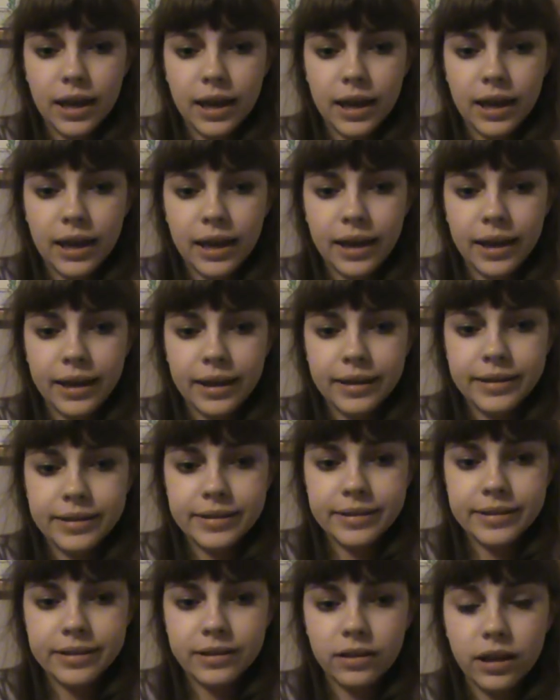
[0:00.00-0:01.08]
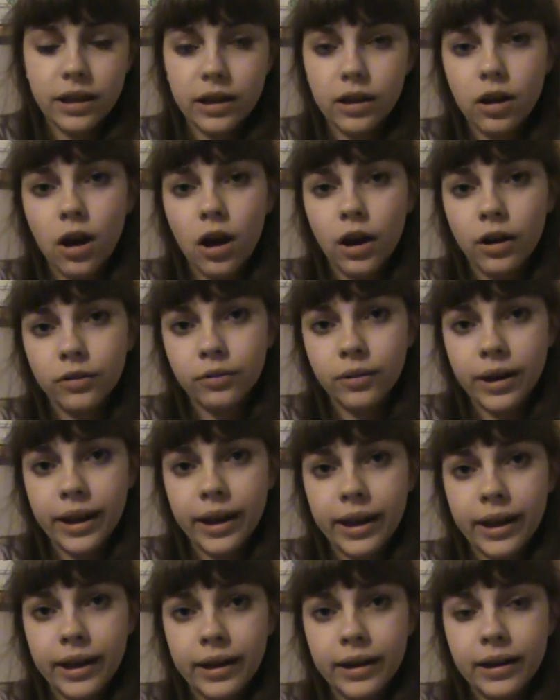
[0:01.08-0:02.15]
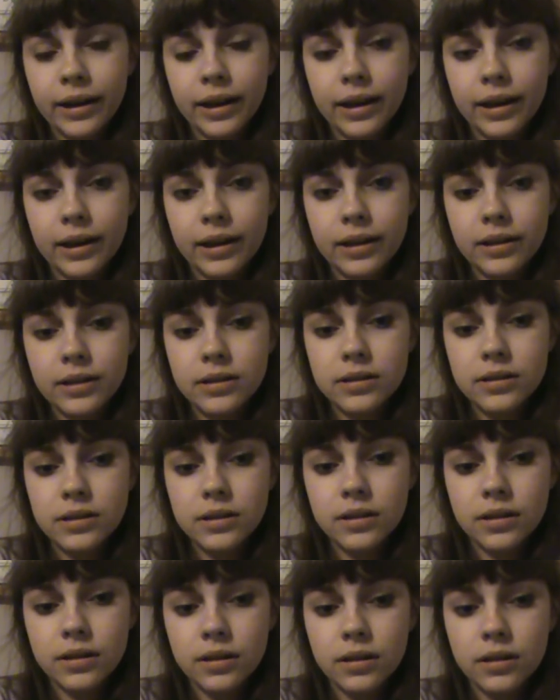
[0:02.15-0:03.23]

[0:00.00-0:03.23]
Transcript: and like Conran and